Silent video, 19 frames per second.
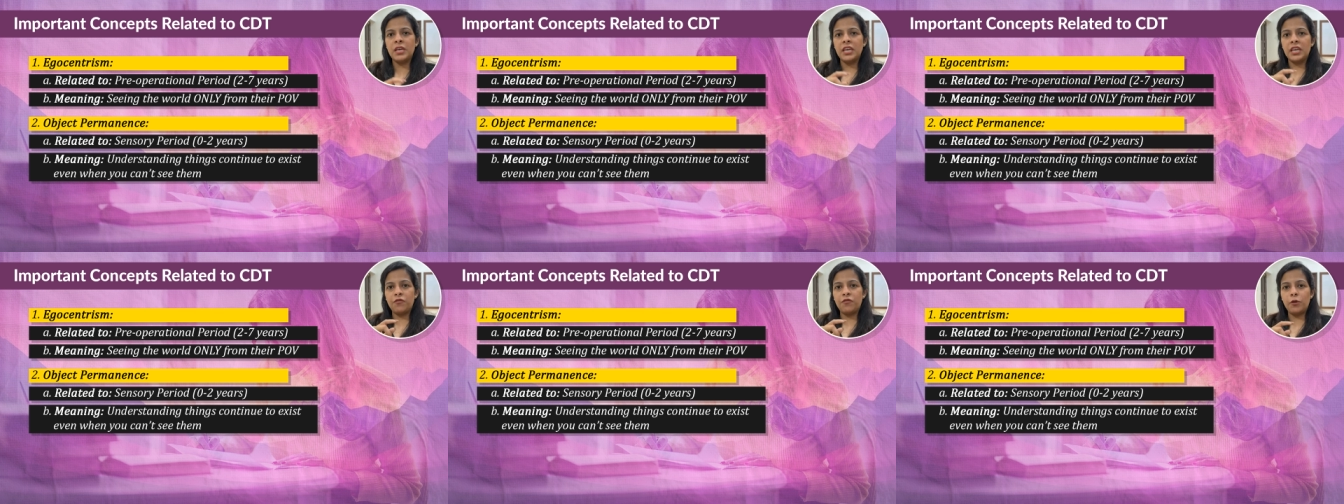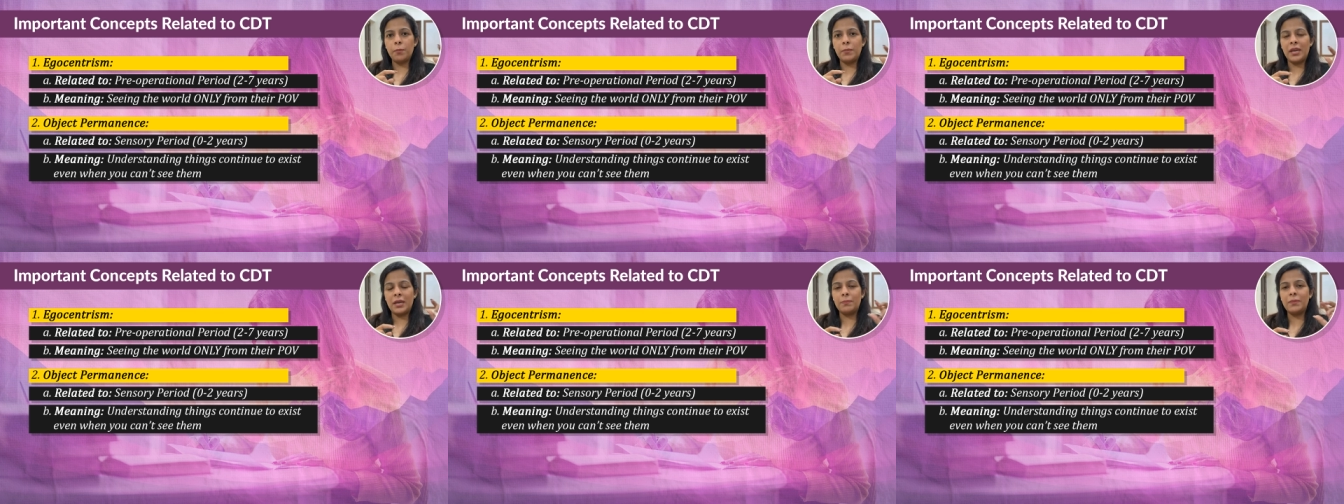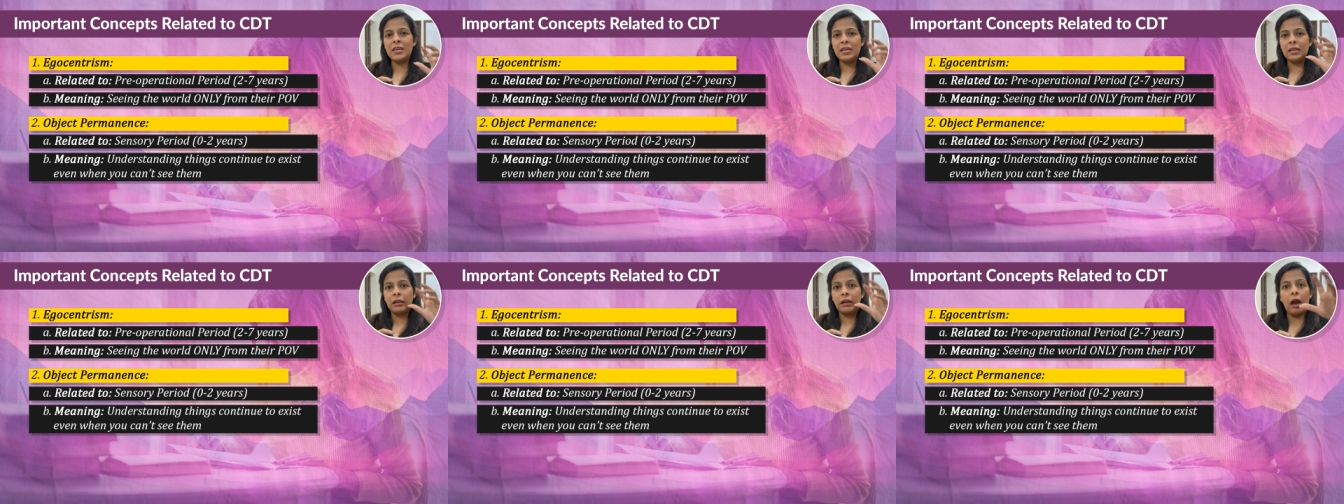if a
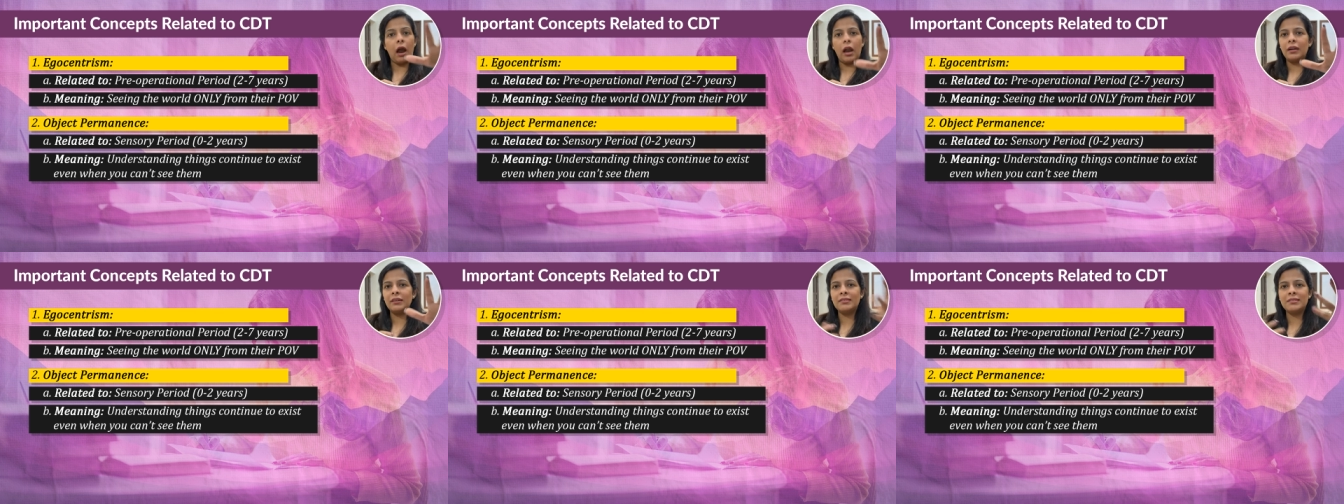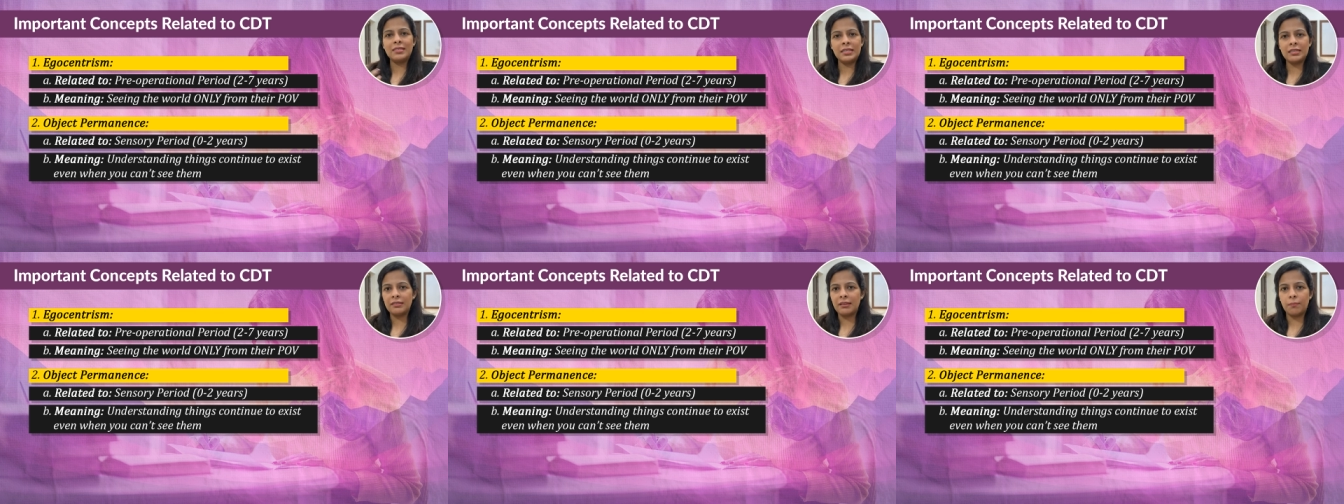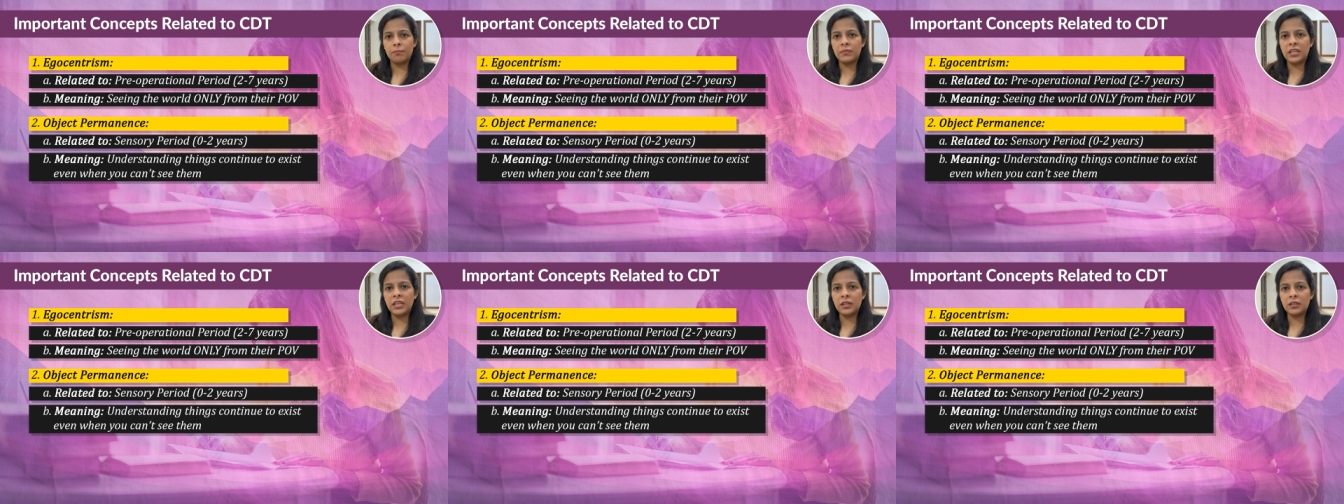baby can't see
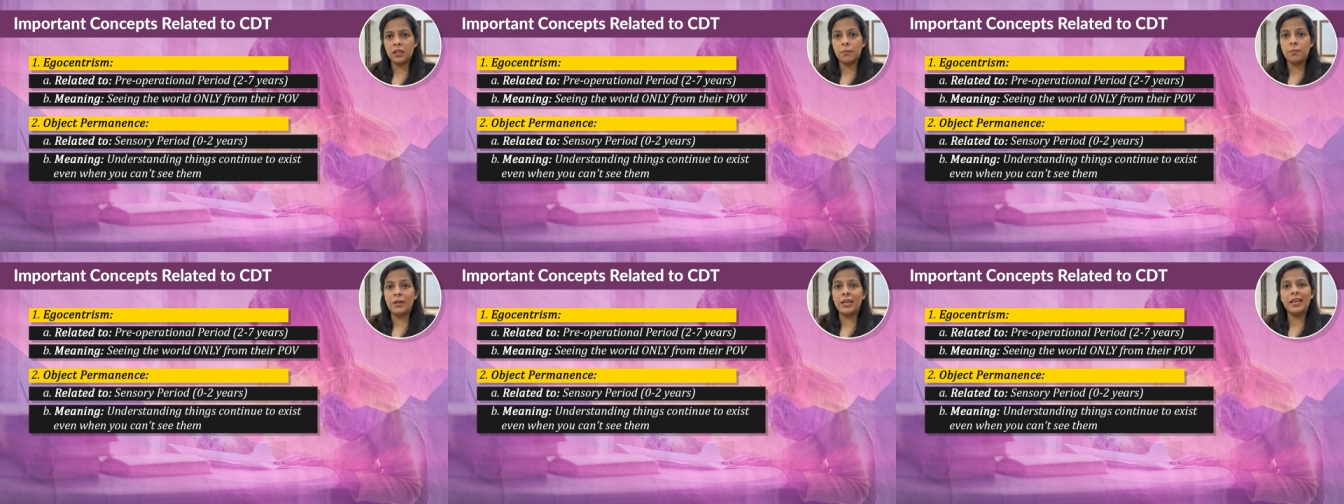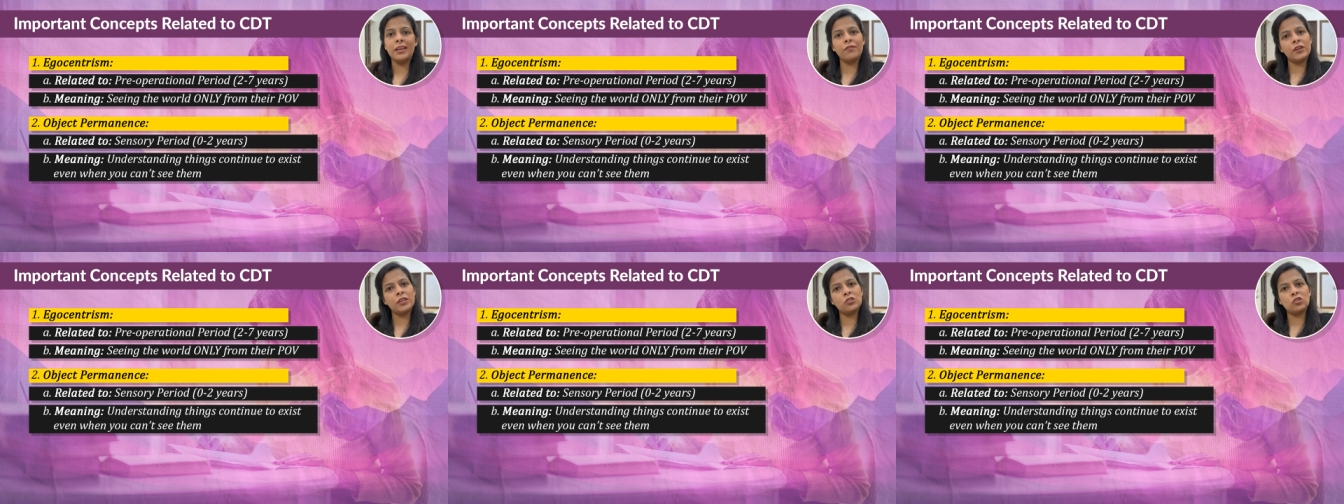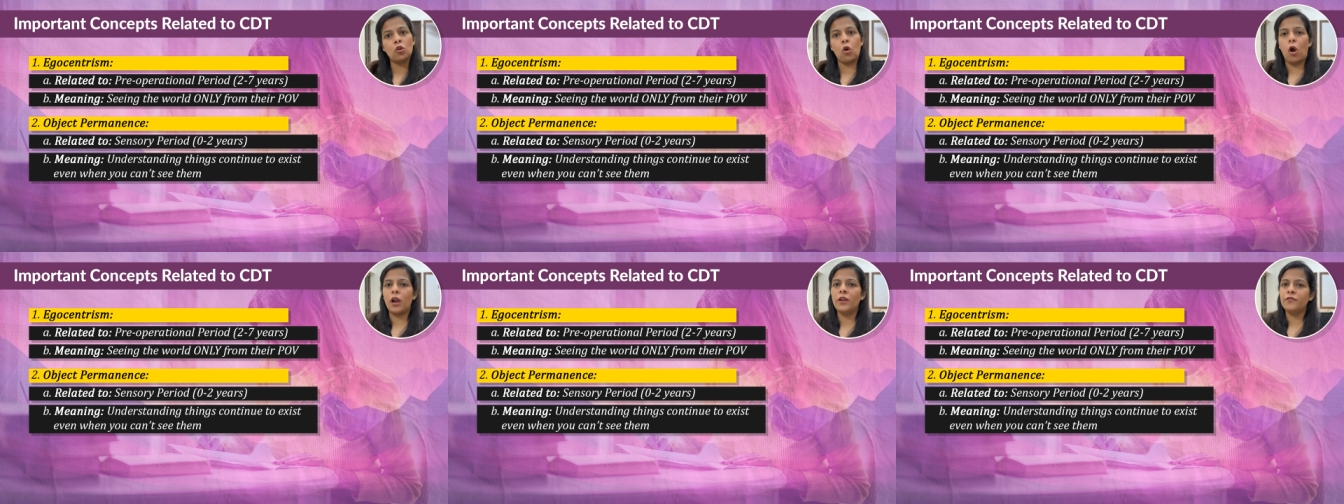something, they believe
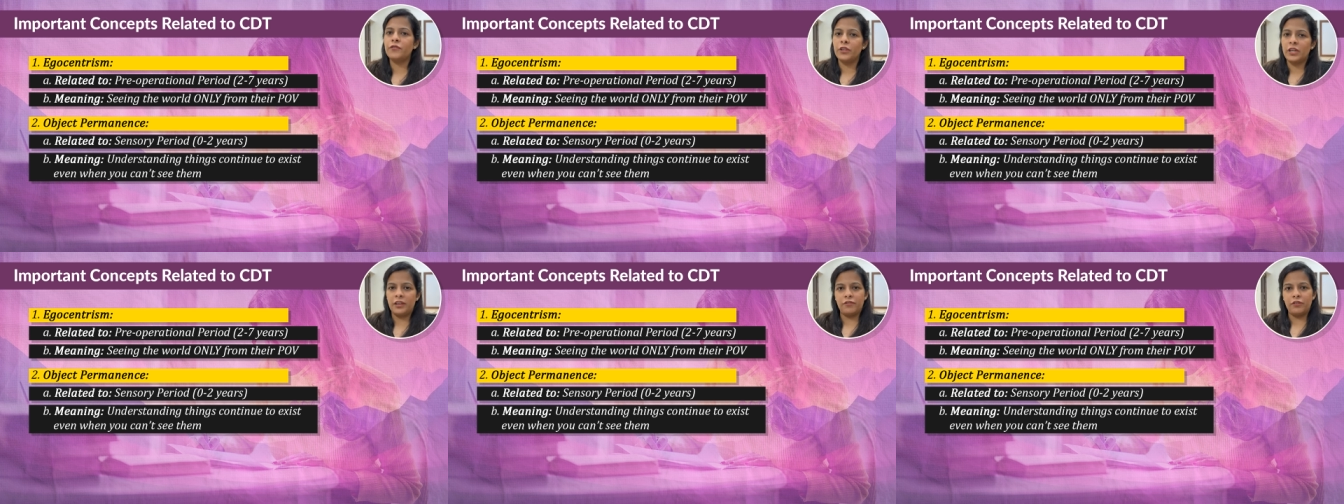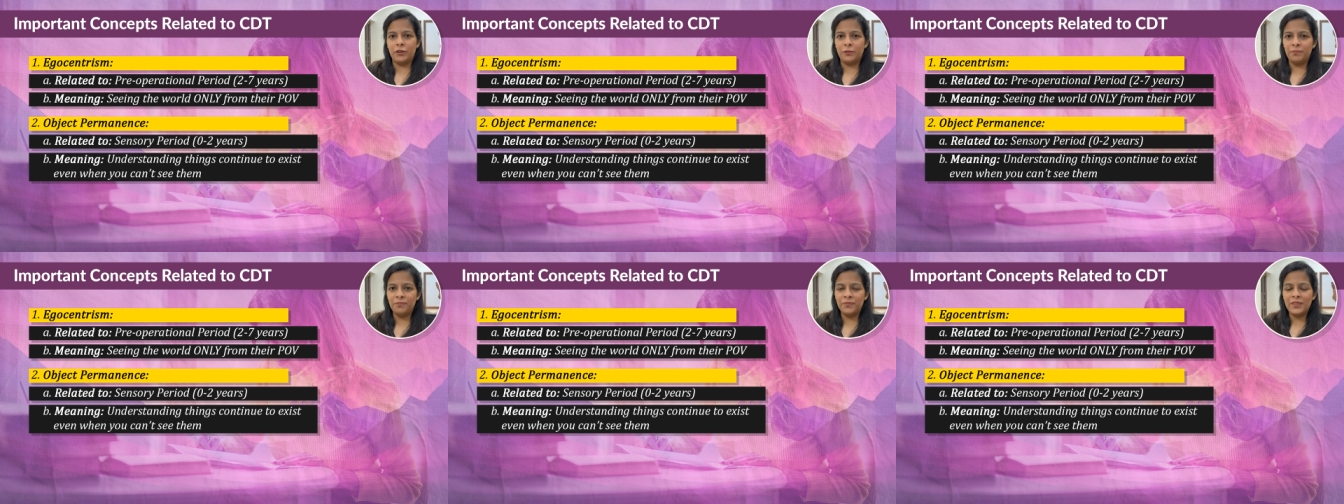it's gone forever.